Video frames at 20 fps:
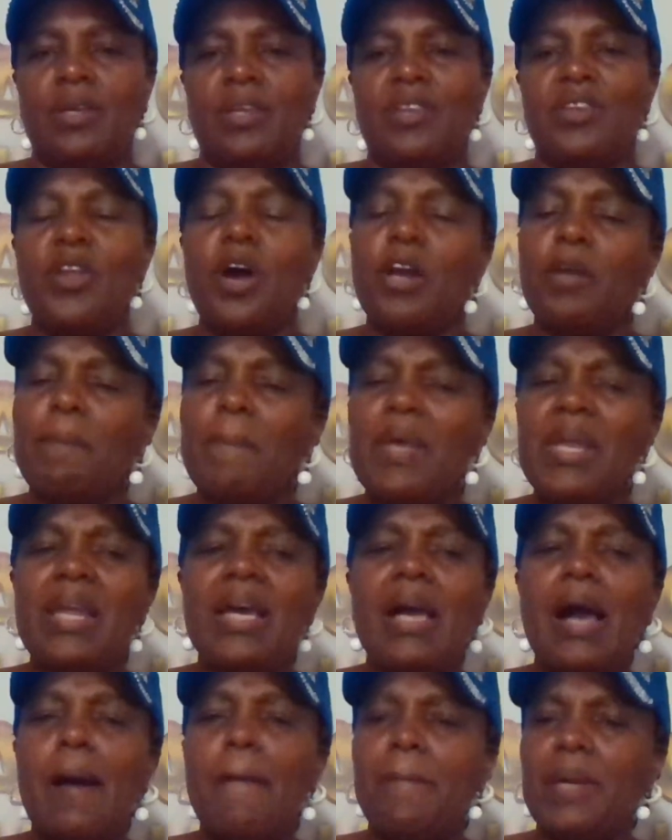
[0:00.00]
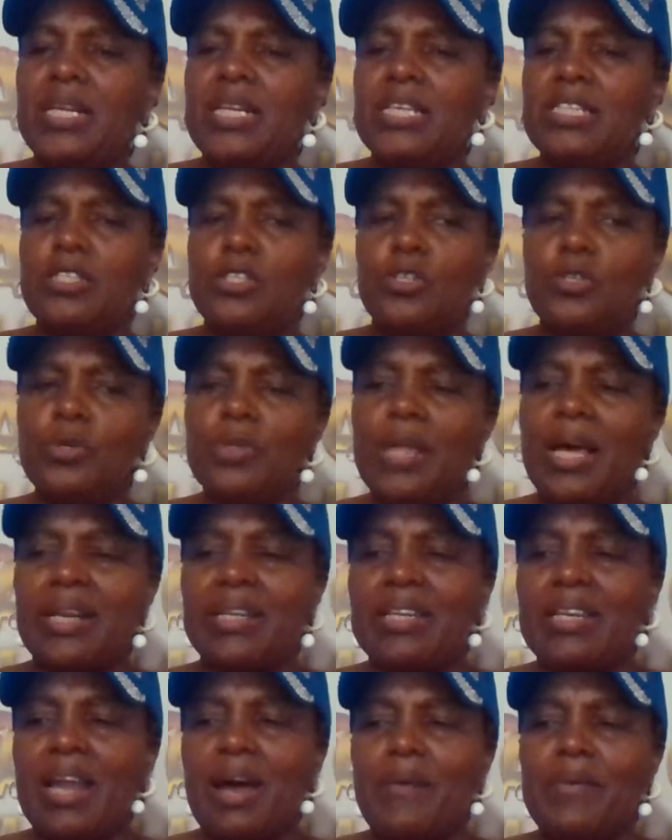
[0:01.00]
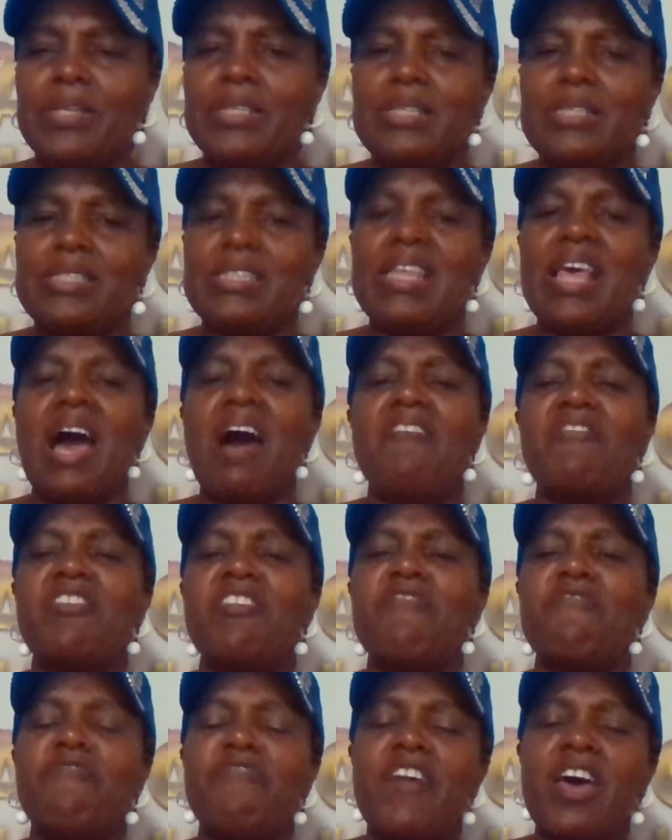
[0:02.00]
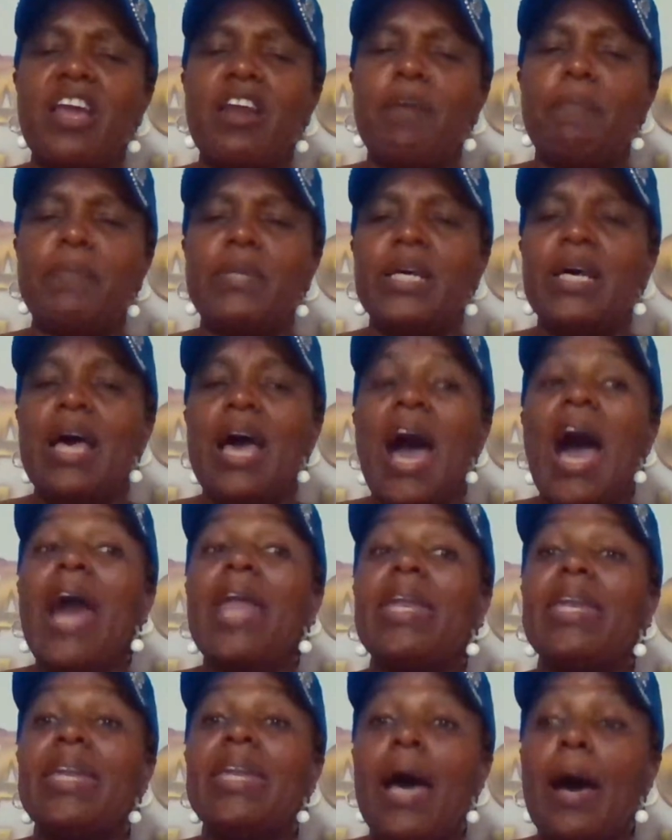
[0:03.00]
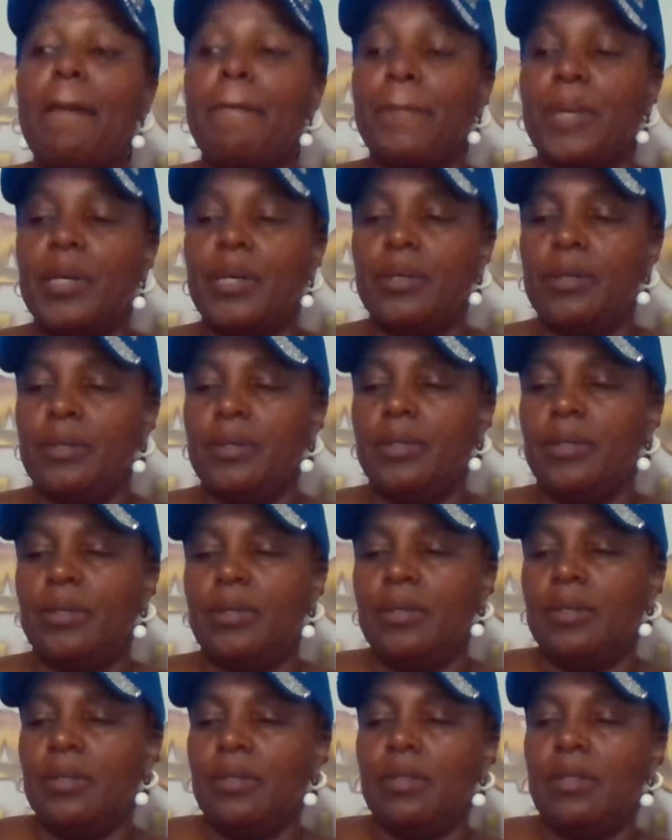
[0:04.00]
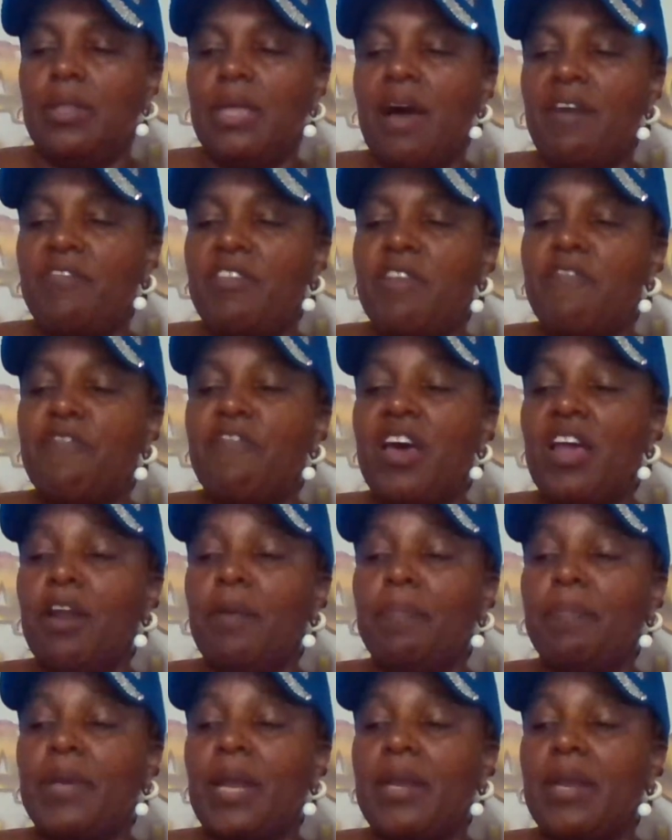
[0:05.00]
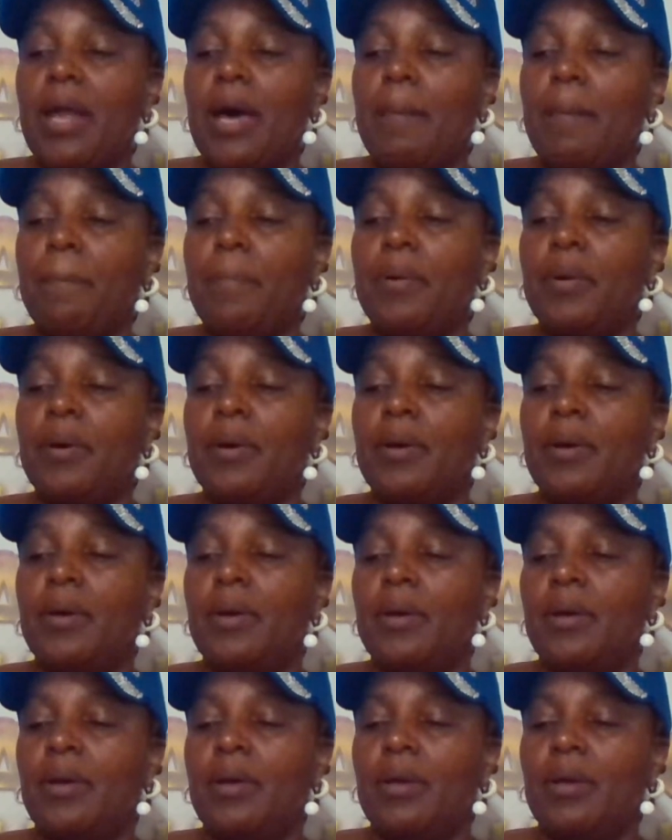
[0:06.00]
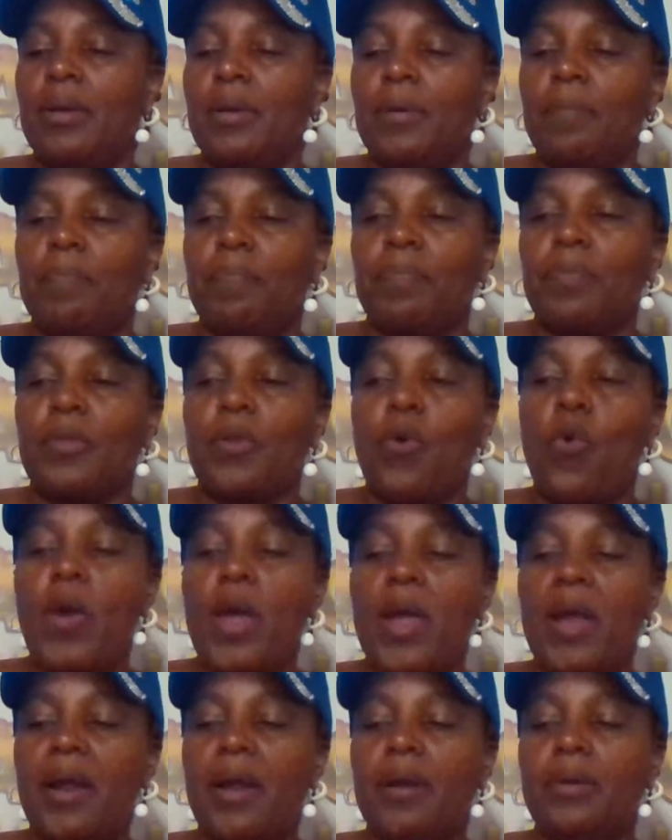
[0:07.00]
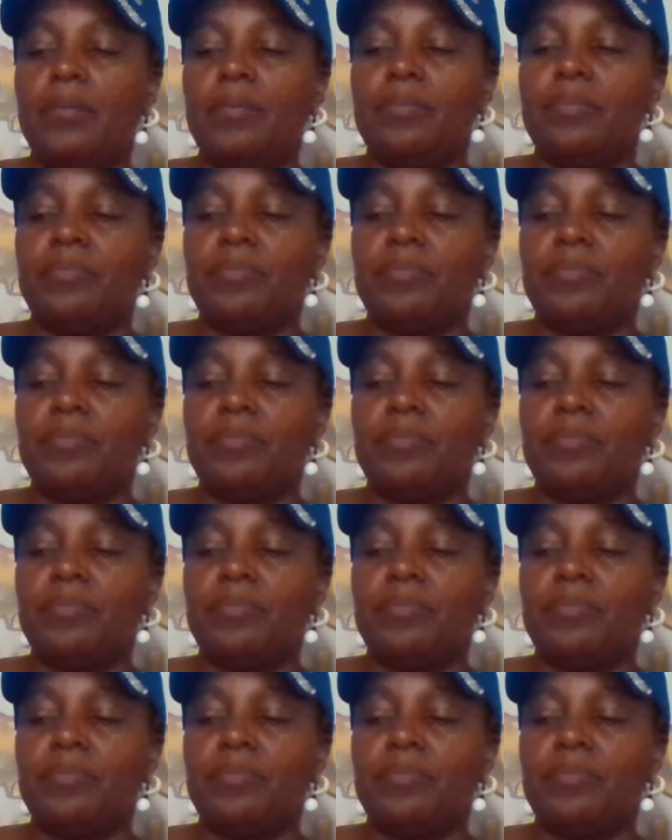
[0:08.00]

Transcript: Not many companies do that nowadays. They have developed an app. They have developed an app where